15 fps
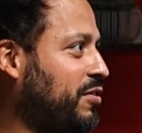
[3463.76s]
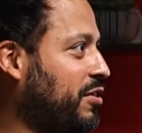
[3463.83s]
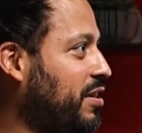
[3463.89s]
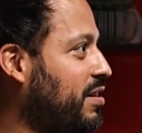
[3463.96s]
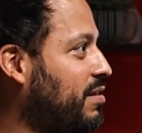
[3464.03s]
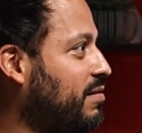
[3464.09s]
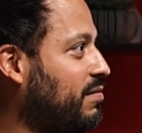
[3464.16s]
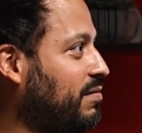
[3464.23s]

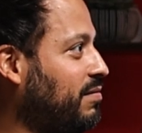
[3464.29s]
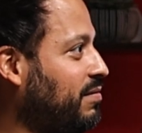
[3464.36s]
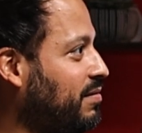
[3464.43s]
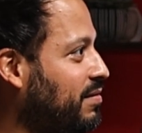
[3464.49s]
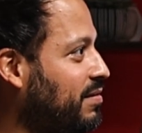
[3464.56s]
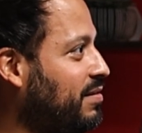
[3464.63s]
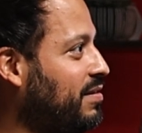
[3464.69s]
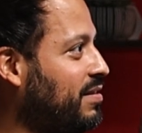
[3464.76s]
shit. Yeah,
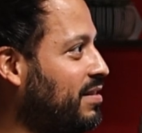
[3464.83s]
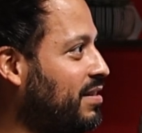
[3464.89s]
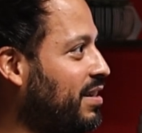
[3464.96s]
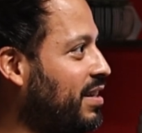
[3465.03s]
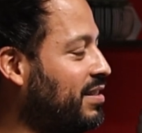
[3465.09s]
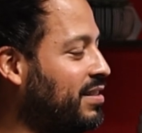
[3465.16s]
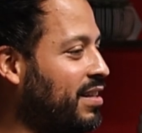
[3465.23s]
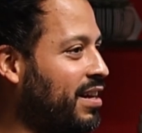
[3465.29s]
man.
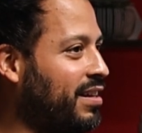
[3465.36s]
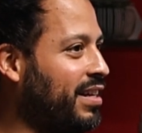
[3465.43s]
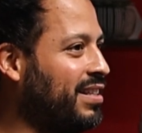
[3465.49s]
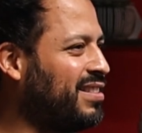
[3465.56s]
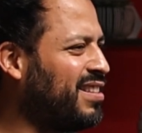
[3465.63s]
It's not